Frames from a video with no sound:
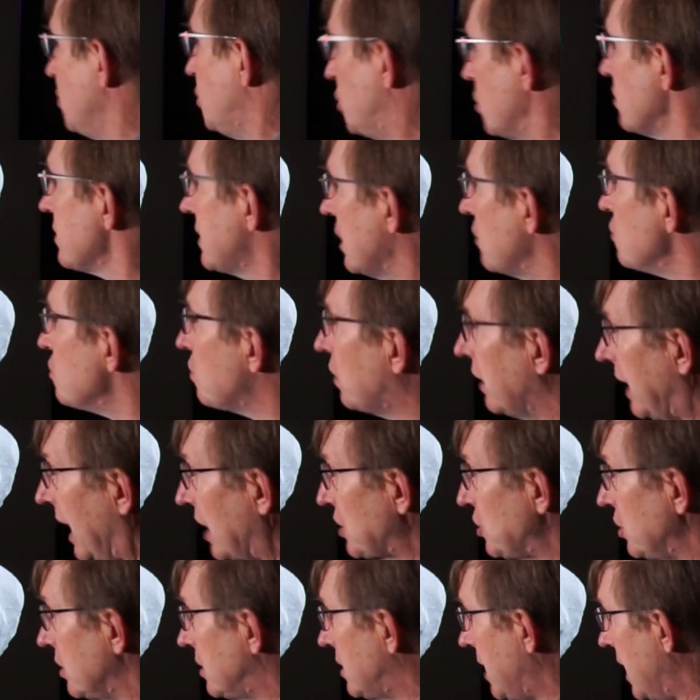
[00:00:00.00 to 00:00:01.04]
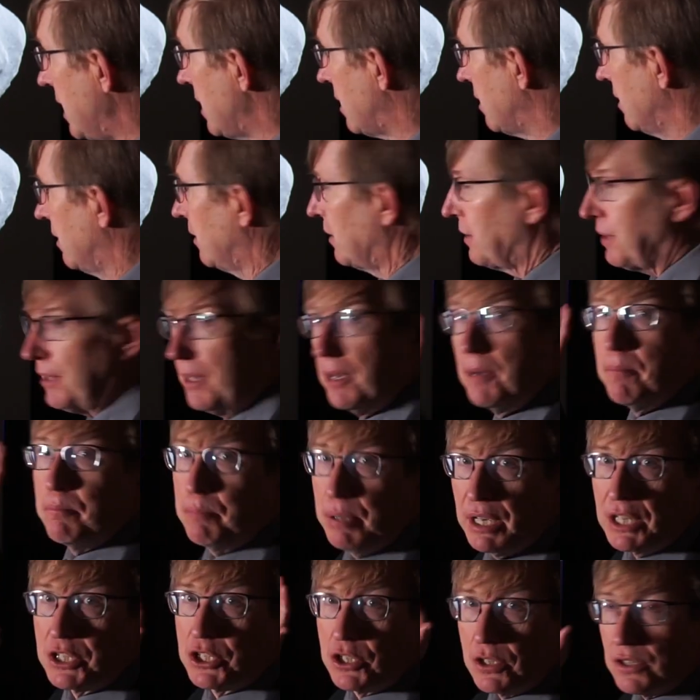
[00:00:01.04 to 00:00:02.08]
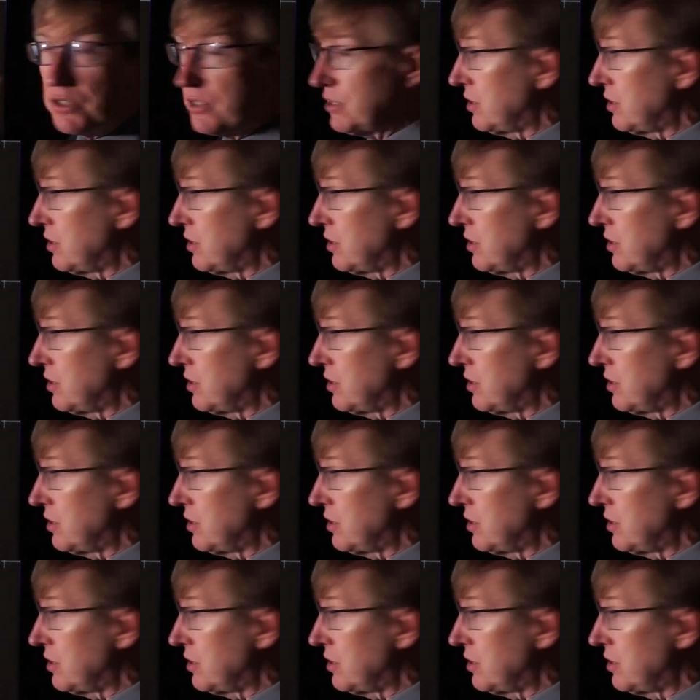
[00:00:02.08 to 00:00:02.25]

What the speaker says: turns out you can actually take pictures